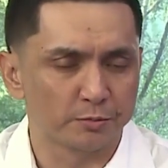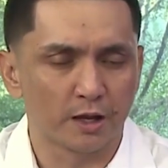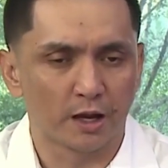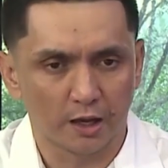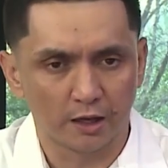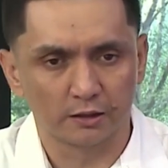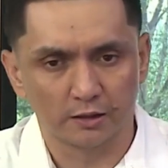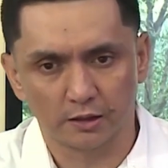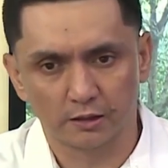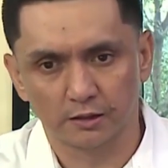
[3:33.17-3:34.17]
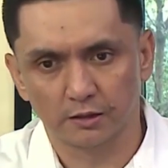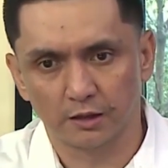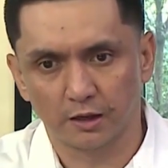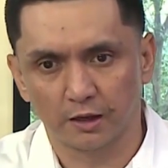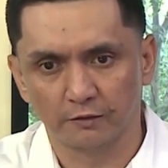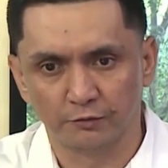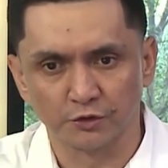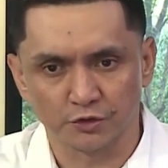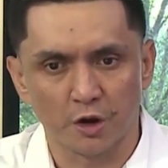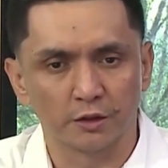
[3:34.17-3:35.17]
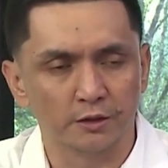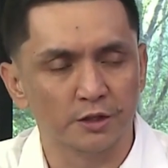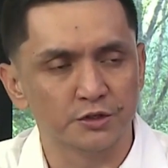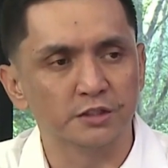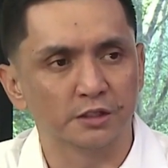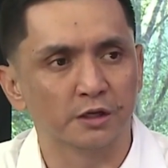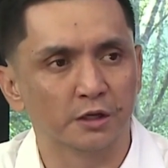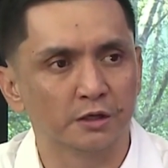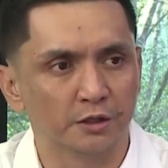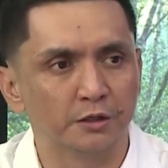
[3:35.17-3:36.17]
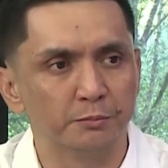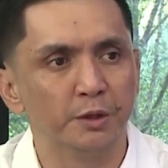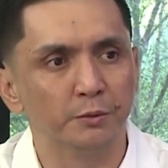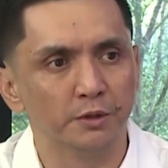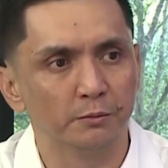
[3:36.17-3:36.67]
but I feel strongly that Jason could compete with them.